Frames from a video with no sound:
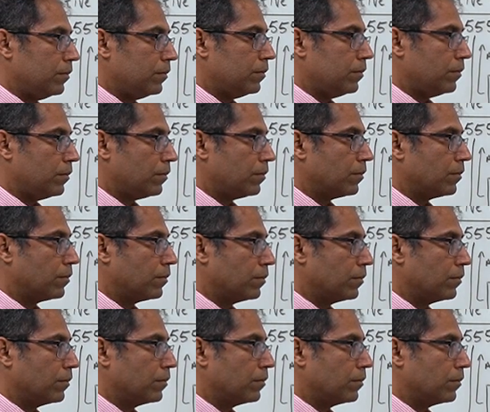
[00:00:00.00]

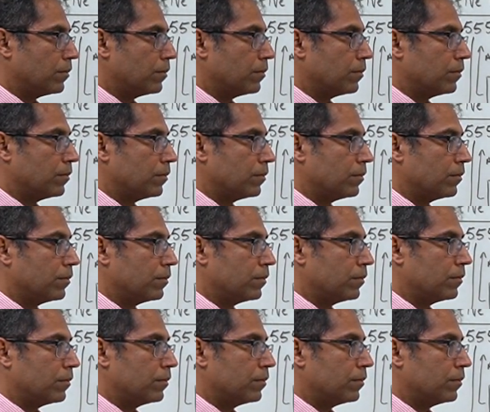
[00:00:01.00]

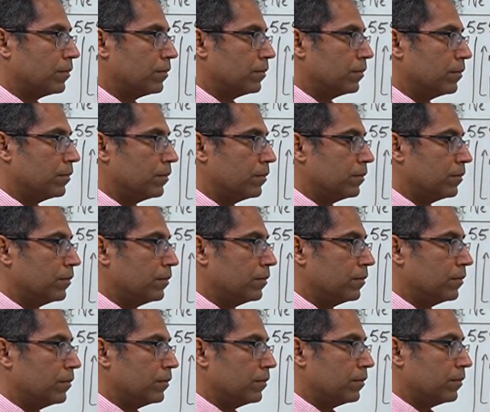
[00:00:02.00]

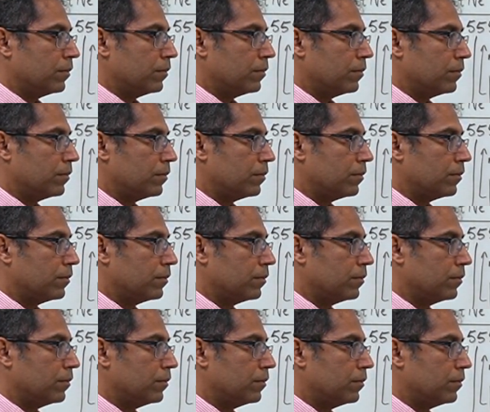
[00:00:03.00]

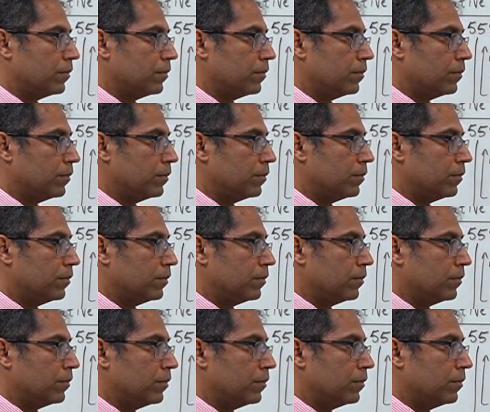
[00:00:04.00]
The person shown says nothing.